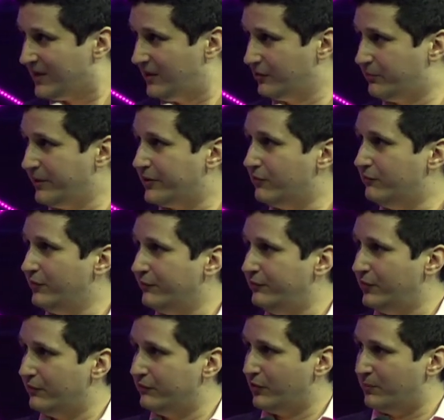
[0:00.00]
a quick
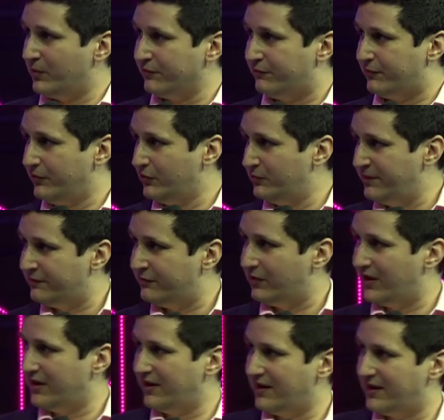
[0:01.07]
overview of the portfolio
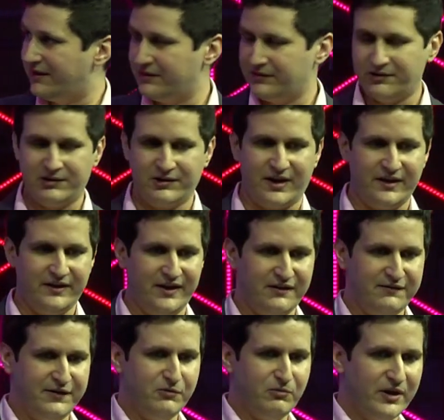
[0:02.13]
before I, I, uh, I
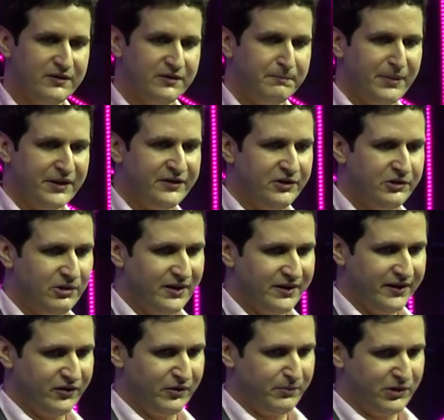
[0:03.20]
dive in one particular
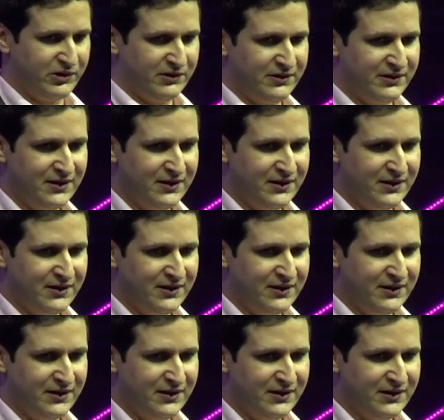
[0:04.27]
example